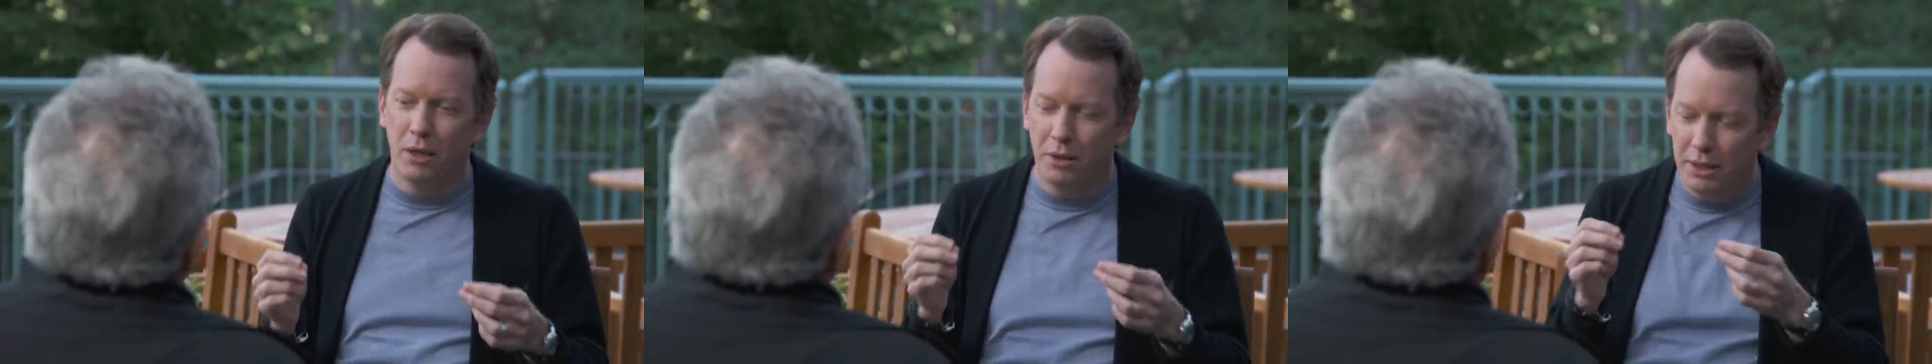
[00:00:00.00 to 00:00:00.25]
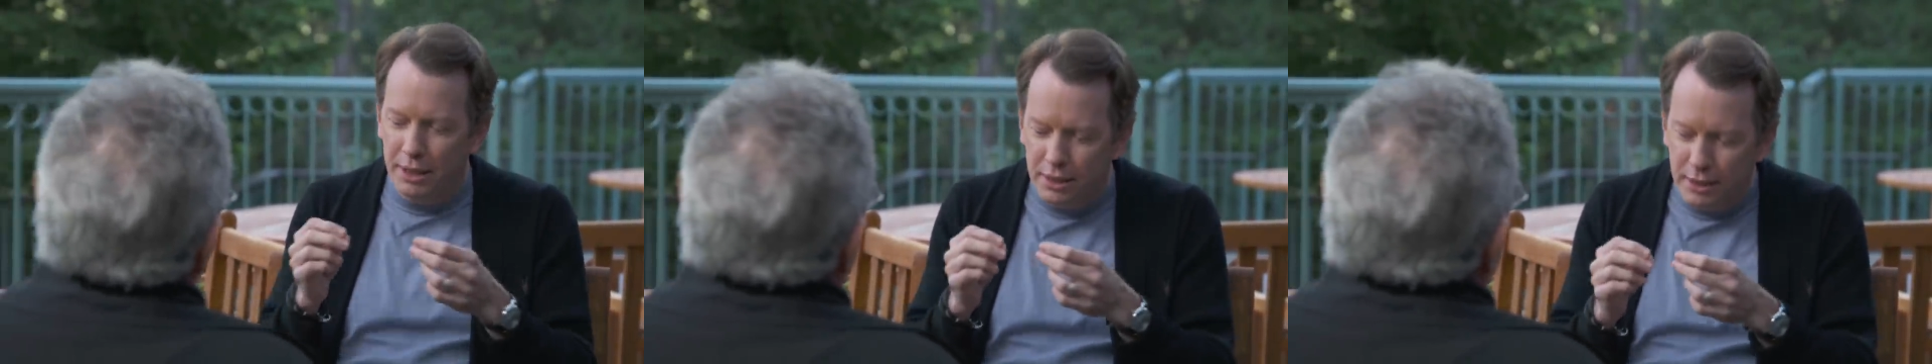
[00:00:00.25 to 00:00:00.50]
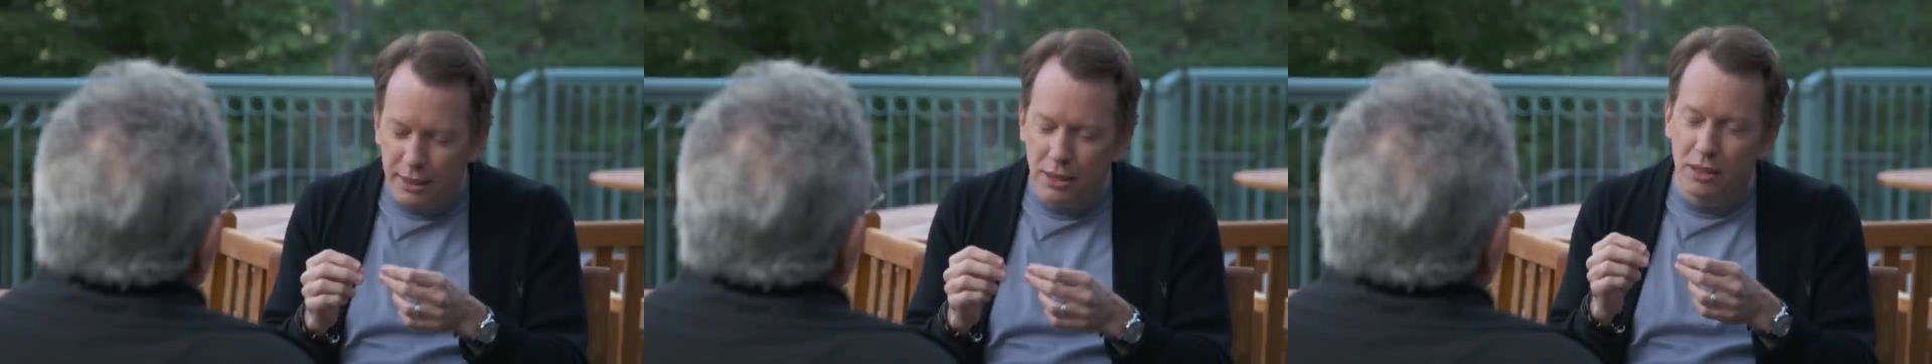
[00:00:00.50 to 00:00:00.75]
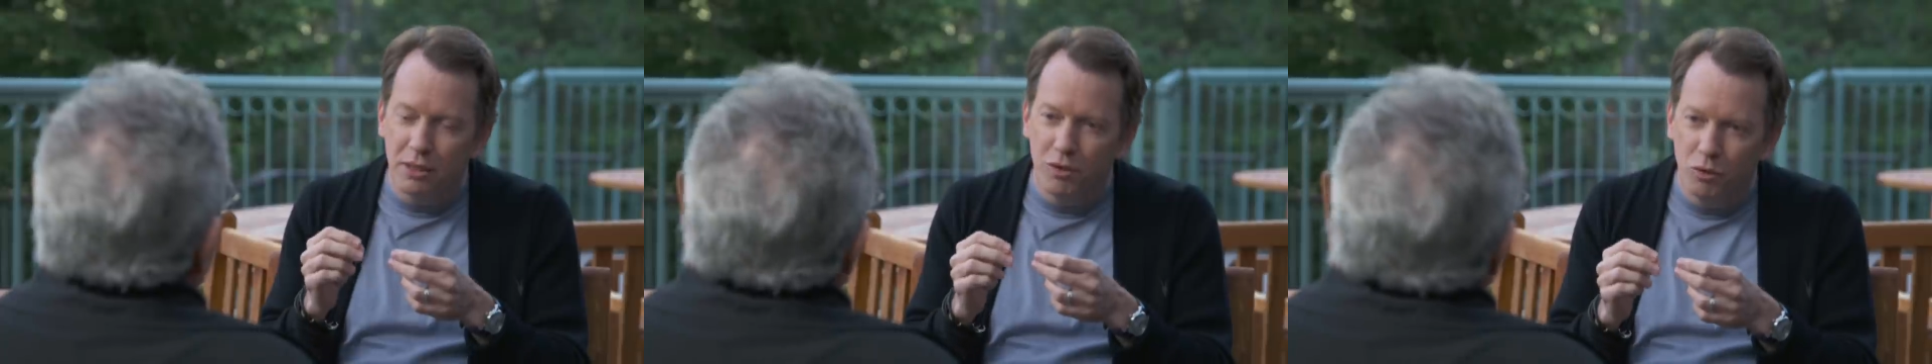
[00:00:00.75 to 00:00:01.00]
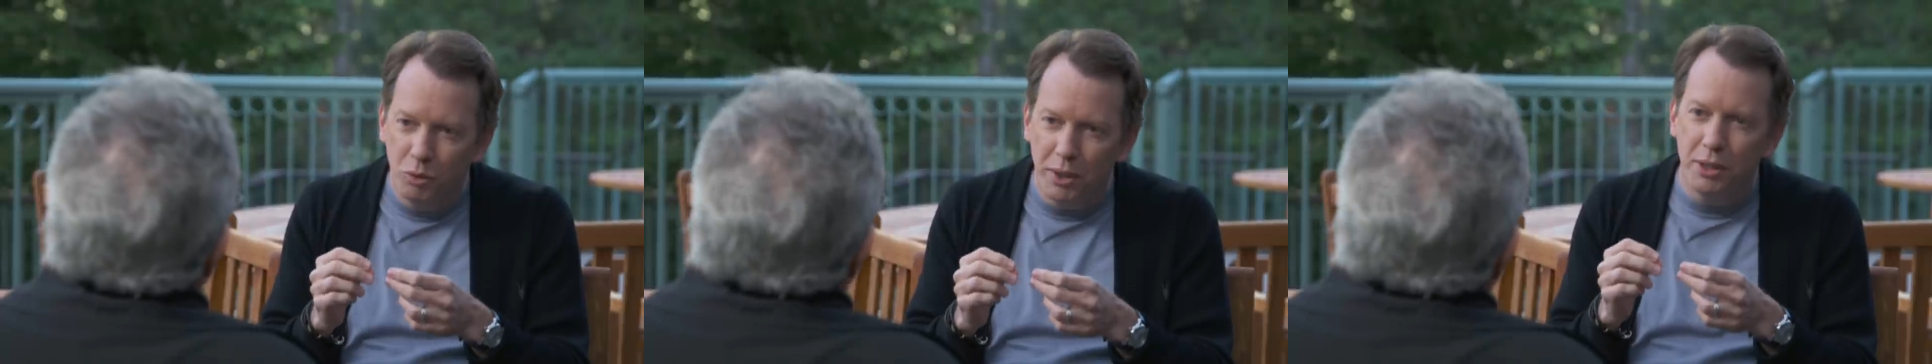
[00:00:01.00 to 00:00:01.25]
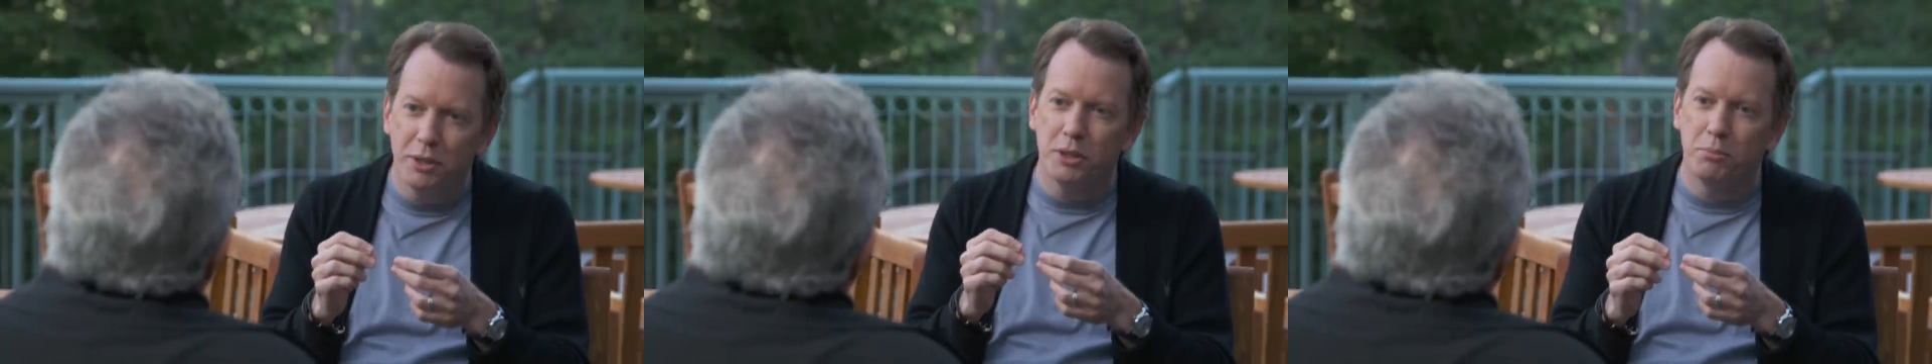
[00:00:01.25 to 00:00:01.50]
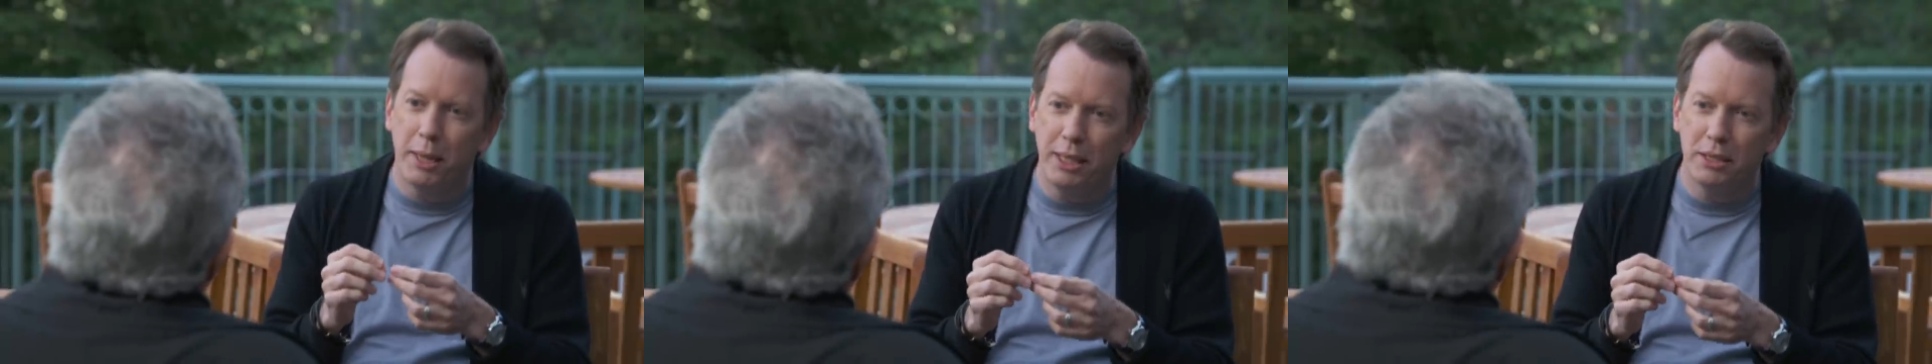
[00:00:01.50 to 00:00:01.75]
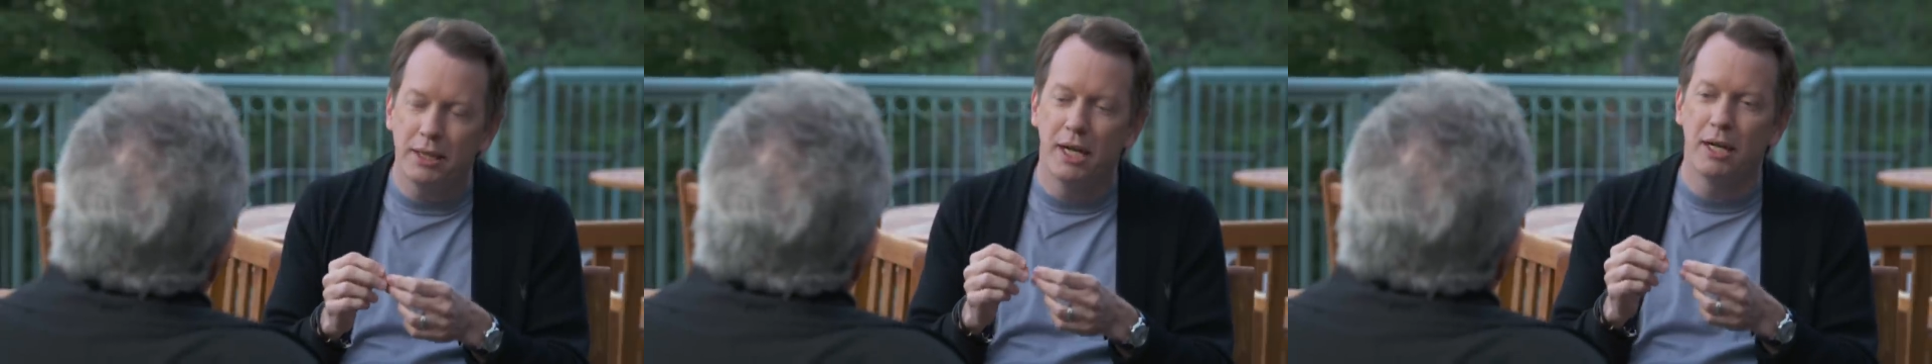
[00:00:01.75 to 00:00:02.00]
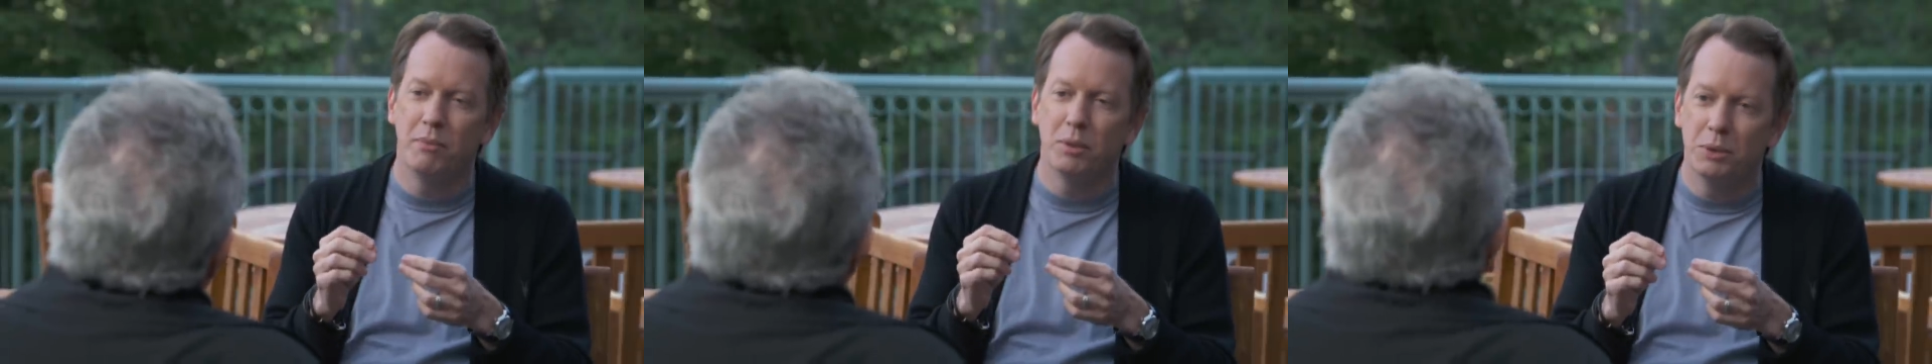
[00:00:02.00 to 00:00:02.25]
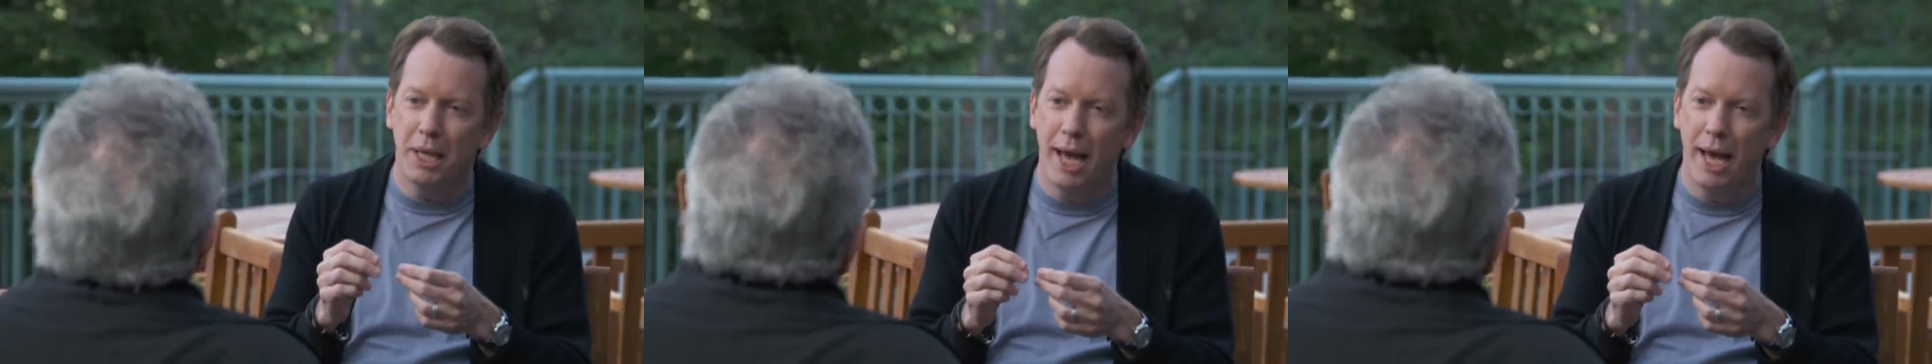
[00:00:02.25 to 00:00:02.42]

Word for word: on the existence of a real space-time that was